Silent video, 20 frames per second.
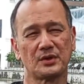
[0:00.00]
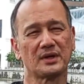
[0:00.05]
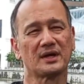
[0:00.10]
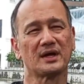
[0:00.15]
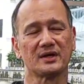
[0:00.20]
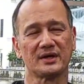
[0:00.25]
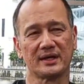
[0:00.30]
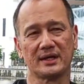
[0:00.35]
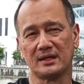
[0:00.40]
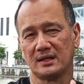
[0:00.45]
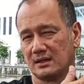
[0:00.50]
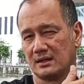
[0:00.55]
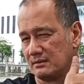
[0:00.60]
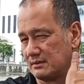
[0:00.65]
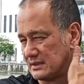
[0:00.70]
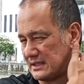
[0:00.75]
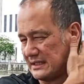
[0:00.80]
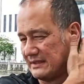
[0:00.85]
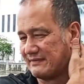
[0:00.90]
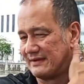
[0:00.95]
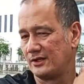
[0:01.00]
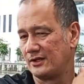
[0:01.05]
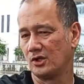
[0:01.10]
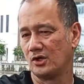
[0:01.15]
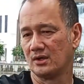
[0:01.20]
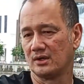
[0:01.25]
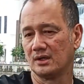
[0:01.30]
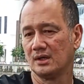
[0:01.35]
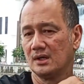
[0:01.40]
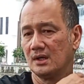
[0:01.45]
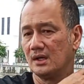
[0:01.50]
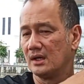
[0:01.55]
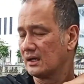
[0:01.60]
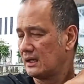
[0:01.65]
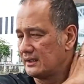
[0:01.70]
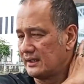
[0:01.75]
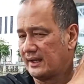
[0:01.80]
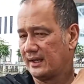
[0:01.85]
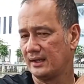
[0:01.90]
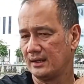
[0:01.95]
cut your hair, it was getting very long. Cut
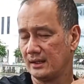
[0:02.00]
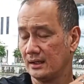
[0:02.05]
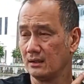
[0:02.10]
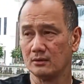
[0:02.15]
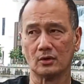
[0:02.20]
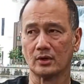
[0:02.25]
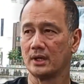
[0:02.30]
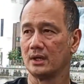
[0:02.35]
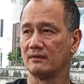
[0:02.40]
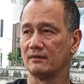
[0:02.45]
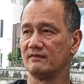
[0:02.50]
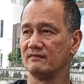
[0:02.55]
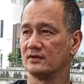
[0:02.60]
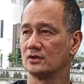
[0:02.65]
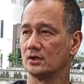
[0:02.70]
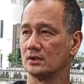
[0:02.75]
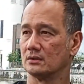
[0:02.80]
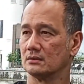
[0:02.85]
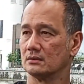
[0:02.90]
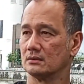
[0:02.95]
the hair, okay, fever gone.